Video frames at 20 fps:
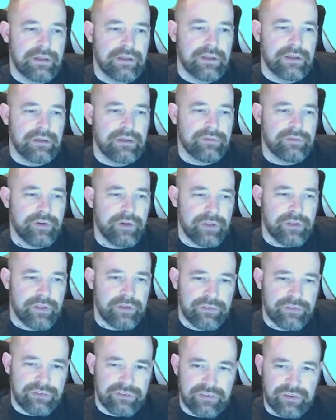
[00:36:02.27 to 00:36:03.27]
For the
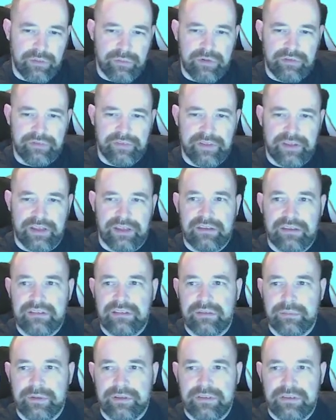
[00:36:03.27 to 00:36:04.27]
sum of these
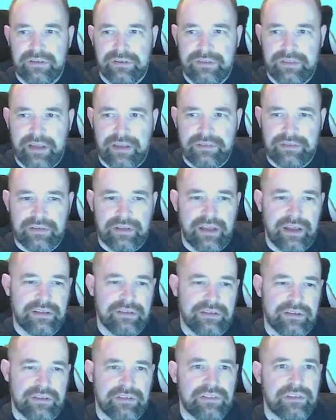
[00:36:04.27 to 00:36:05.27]
to be
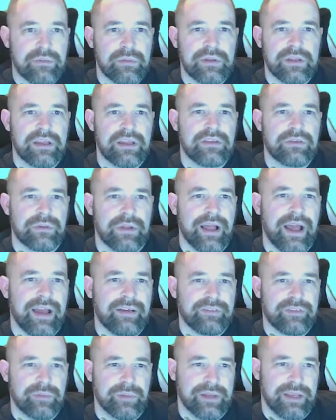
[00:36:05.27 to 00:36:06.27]
2019, some of these will
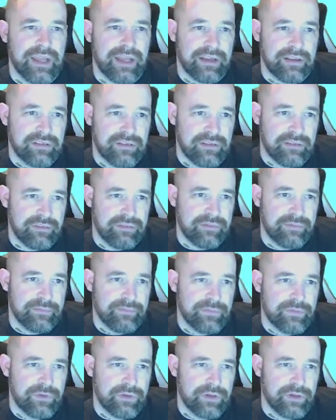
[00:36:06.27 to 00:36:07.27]
have to be negative.
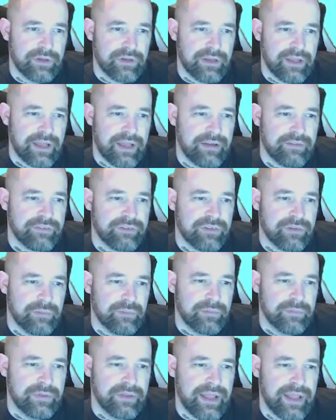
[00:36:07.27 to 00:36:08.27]
So you're going to have
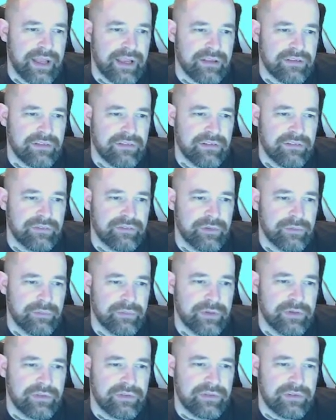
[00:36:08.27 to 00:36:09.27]
some negative
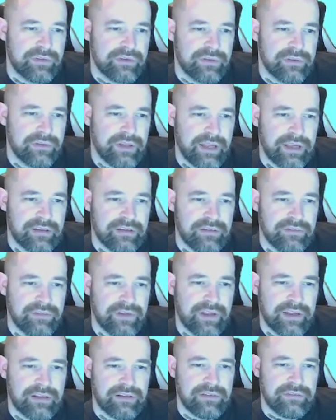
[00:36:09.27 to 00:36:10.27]
numbers, and negative,
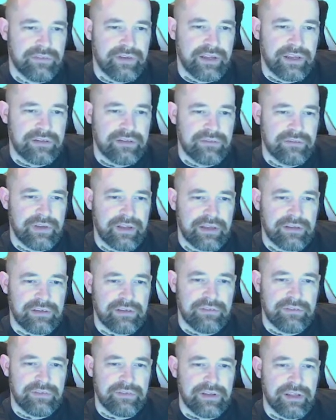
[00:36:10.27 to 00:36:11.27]
negative, negative,
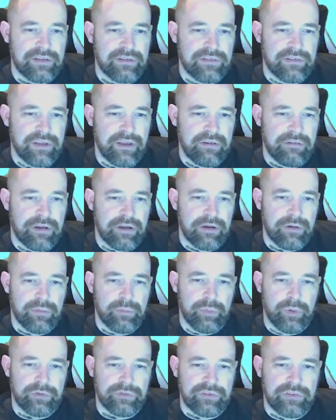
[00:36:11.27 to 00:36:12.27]
negative, and then 0,
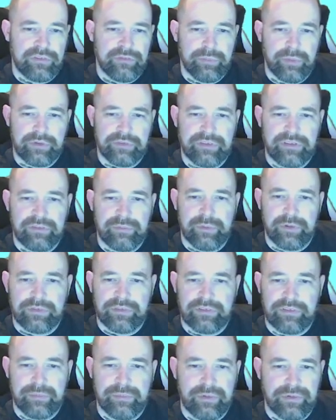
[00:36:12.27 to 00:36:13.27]
positive, positive,
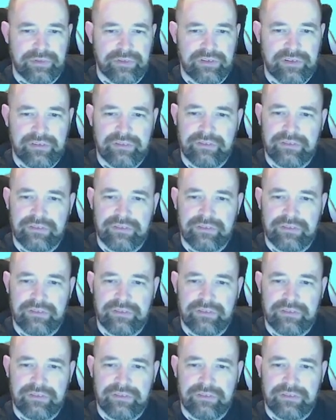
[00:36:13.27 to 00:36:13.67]
positive, positive.